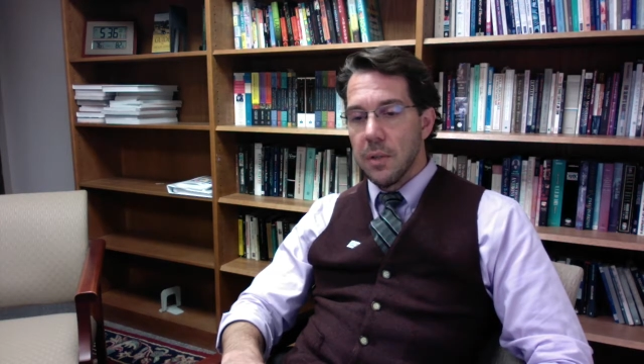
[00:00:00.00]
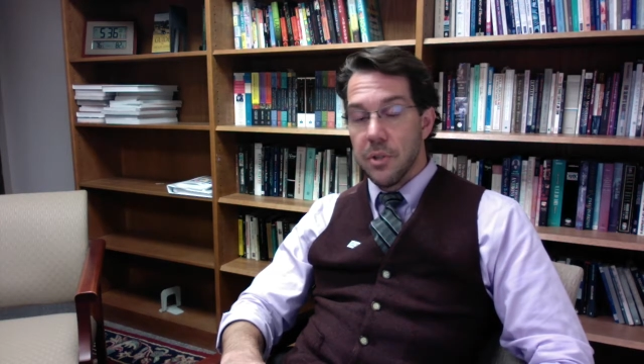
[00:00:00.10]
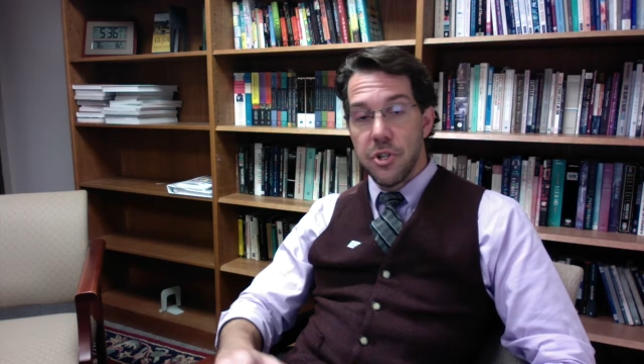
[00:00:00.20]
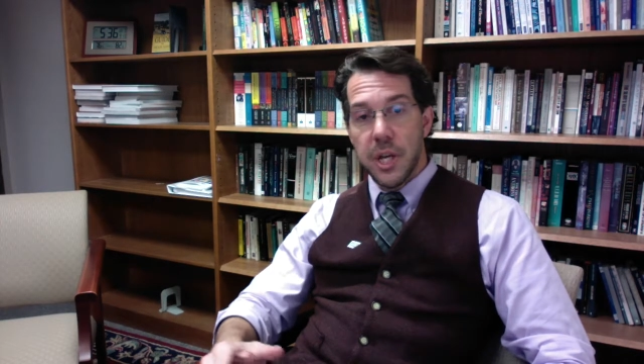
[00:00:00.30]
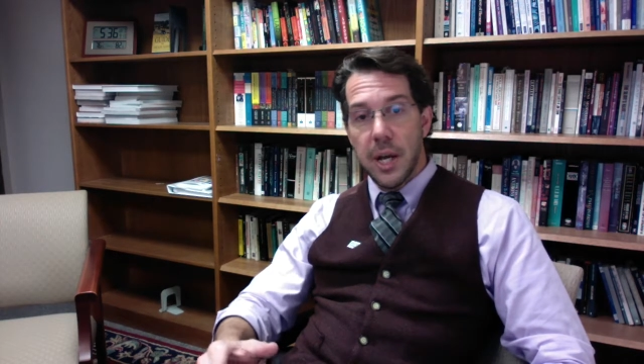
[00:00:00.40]

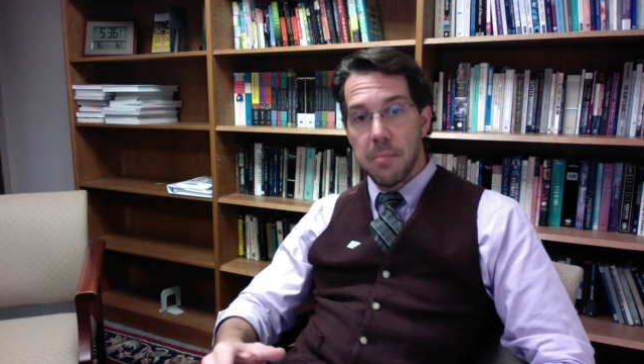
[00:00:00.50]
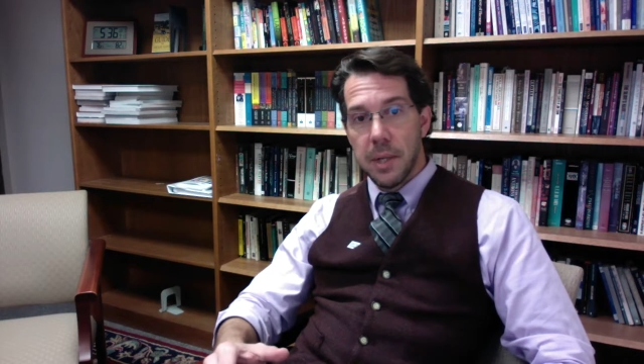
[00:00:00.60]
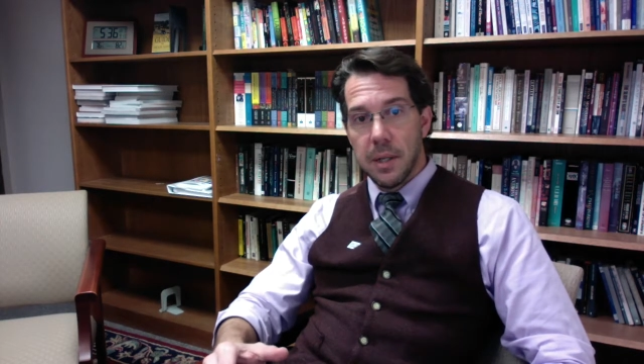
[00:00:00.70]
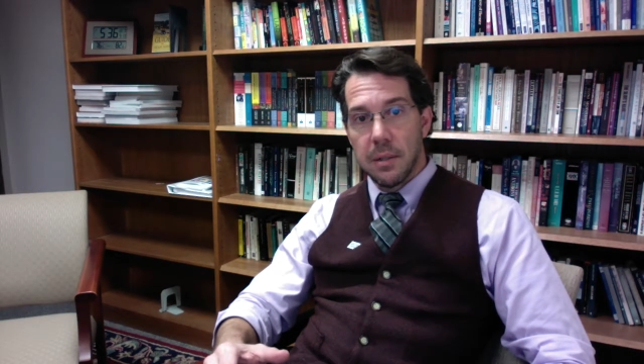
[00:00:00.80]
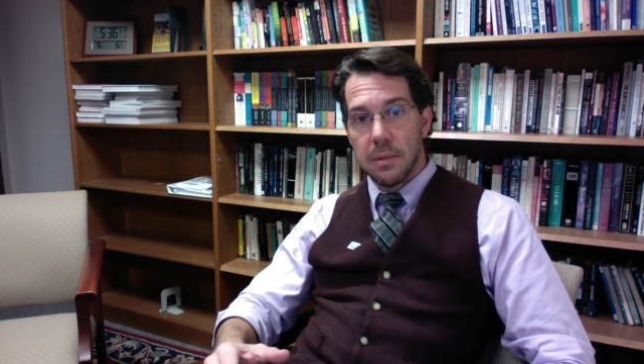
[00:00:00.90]
GI
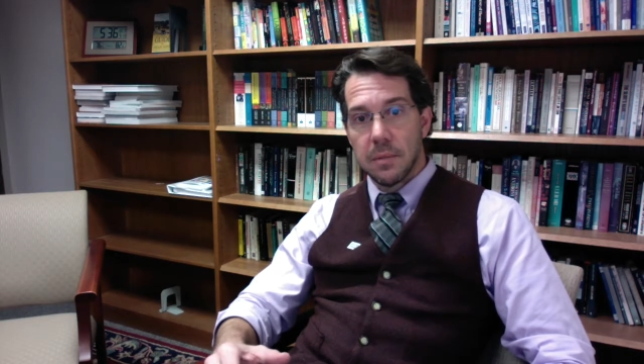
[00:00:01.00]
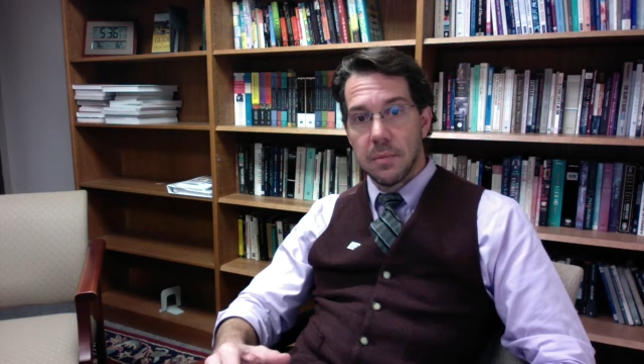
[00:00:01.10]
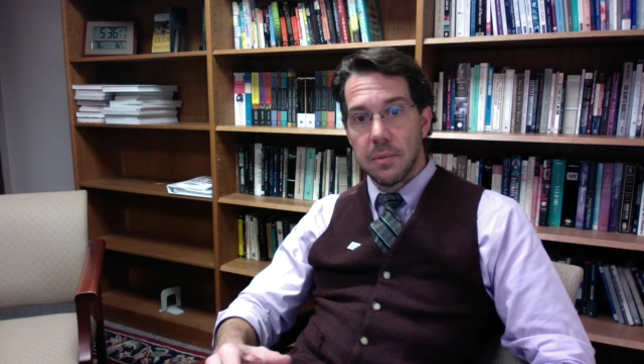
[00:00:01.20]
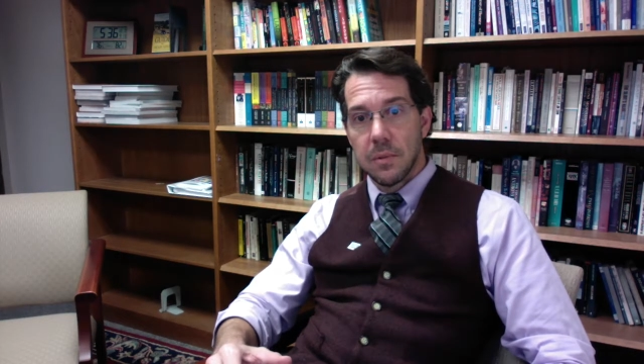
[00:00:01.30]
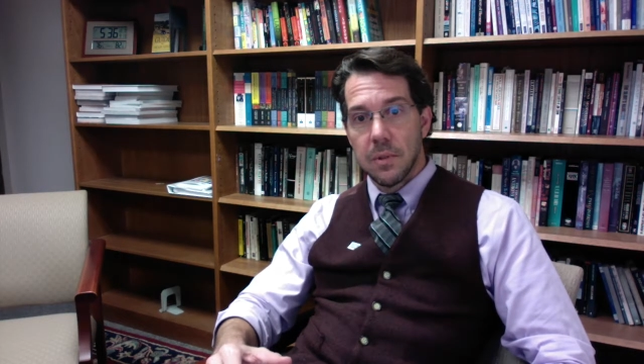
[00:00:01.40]
Bill.
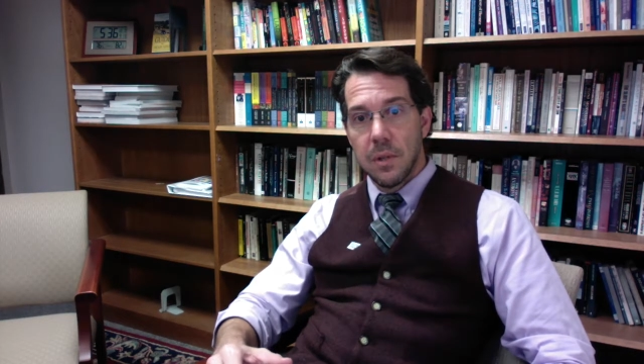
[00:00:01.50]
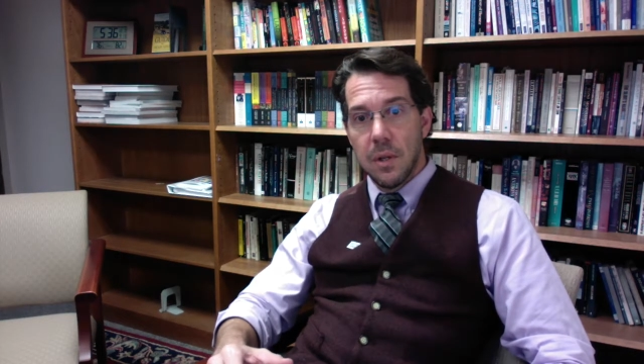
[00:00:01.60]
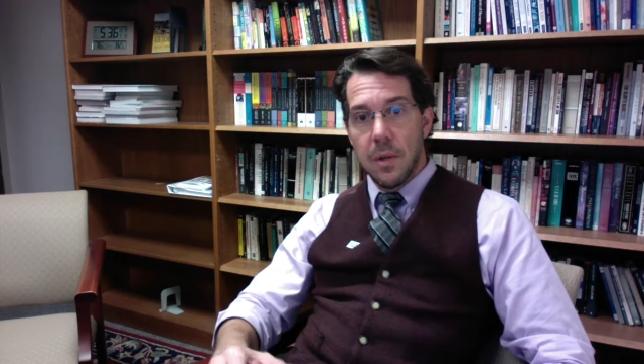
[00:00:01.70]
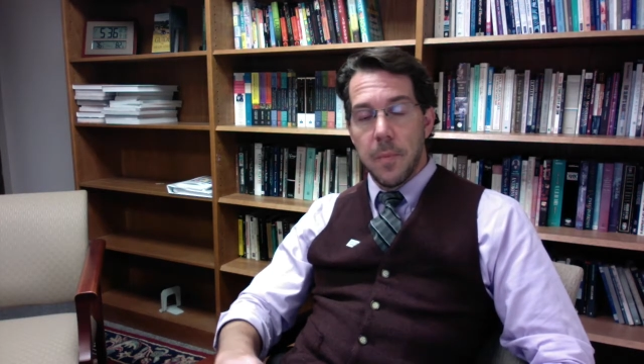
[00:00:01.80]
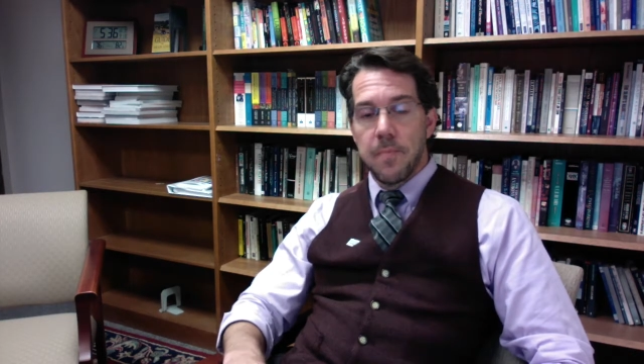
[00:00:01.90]

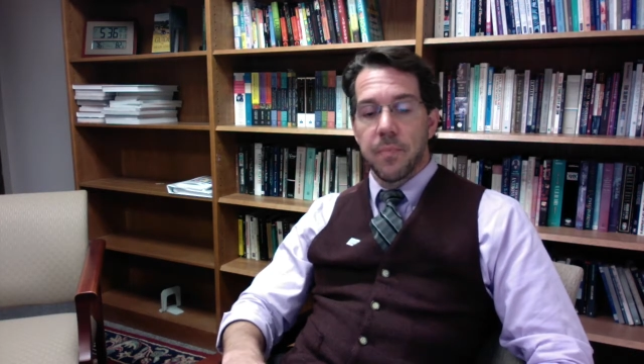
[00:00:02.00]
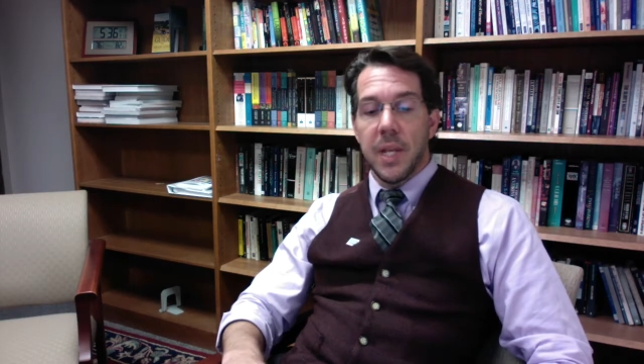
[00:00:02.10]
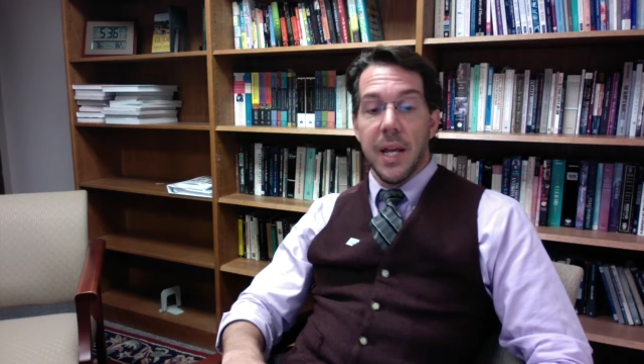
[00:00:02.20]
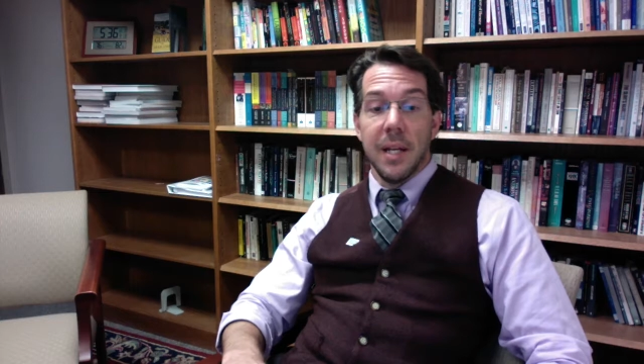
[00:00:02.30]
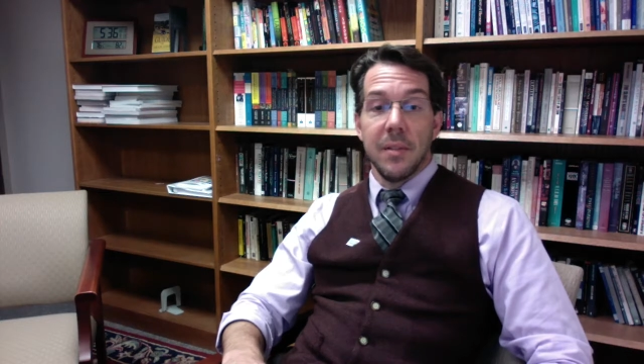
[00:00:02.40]

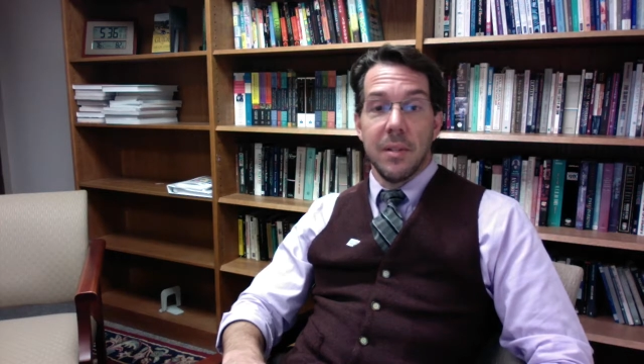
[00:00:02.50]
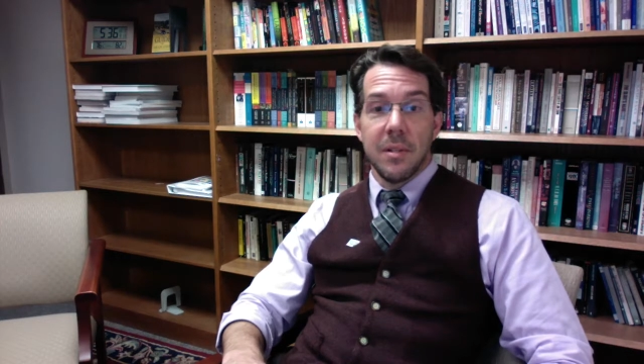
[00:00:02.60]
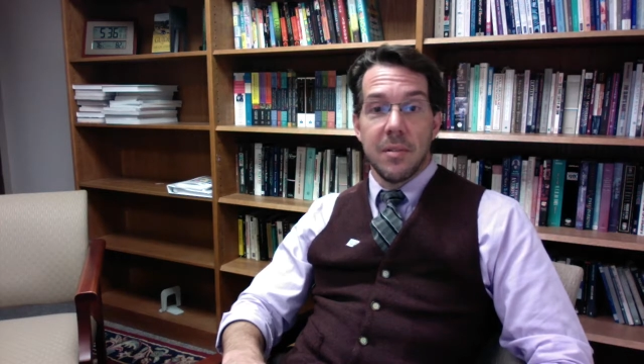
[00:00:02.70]
And